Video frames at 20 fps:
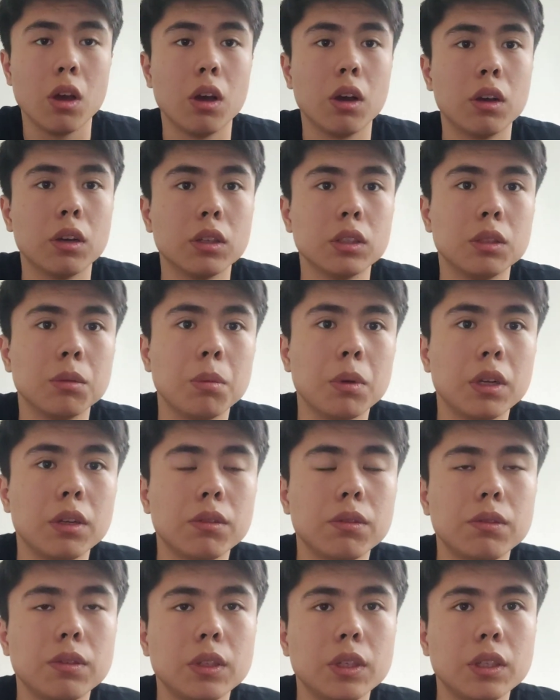The
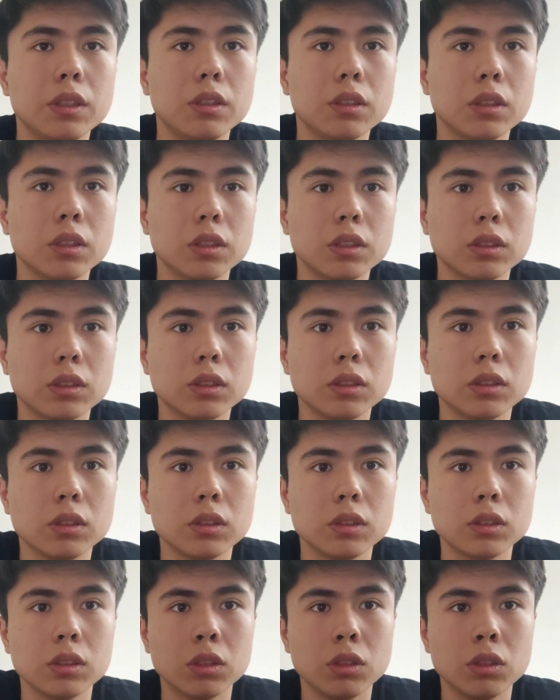benefit is